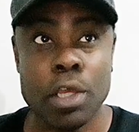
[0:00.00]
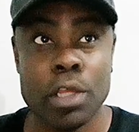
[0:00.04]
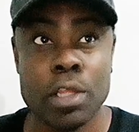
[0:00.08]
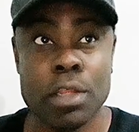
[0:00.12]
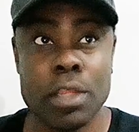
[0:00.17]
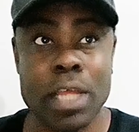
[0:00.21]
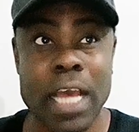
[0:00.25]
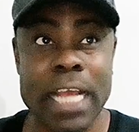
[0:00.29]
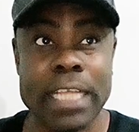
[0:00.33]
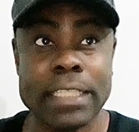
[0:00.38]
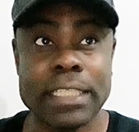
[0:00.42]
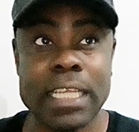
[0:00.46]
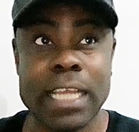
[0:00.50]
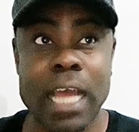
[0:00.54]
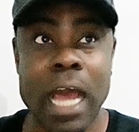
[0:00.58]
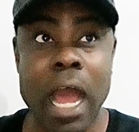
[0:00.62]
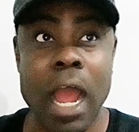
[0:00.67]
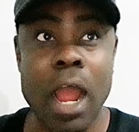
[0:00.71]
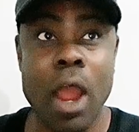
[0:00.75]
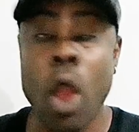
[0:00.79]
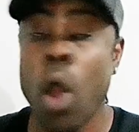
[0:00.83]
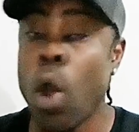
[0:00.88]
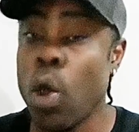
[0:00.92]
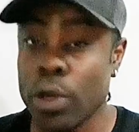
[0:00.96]
that
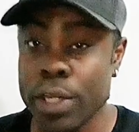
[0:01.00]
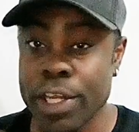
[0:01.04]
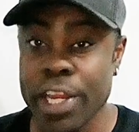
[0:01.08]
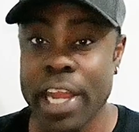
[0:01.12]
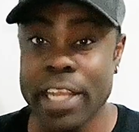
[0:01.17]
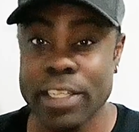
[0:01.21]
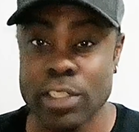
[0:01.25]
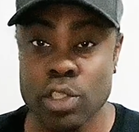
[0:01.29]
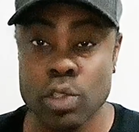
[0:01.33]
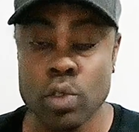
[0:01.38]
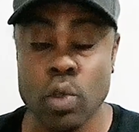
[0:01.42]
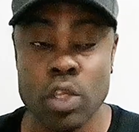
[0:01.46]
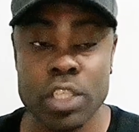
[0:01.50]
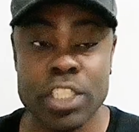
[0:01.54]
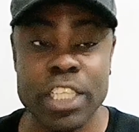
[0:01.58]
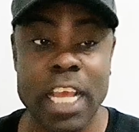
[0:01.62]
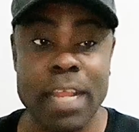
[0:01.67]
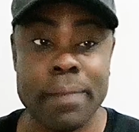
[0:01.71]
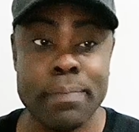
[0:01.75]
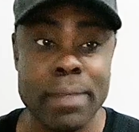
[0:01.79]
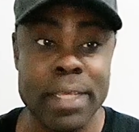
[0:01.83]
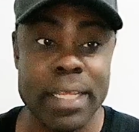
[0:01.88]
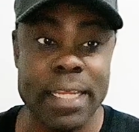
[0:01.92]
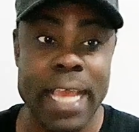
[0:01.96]
are out there on
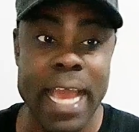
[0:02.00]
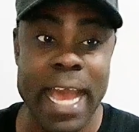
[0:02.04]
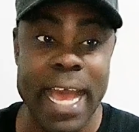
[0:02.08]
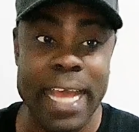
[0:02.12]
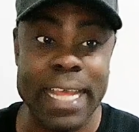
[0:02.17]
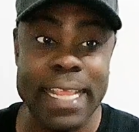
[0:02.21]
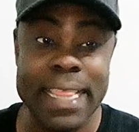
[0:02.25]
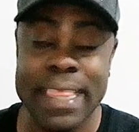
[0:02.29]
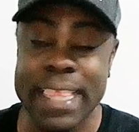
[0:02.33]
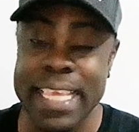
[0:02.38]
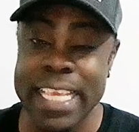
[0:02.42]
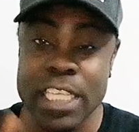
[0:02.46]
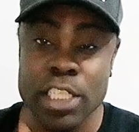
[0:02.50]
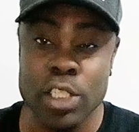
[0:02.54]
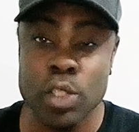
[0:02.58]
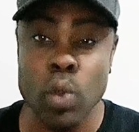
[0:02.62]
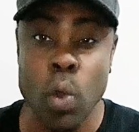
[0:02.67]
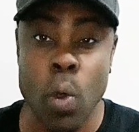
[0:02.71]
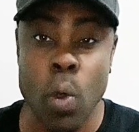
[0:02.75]
social media, and these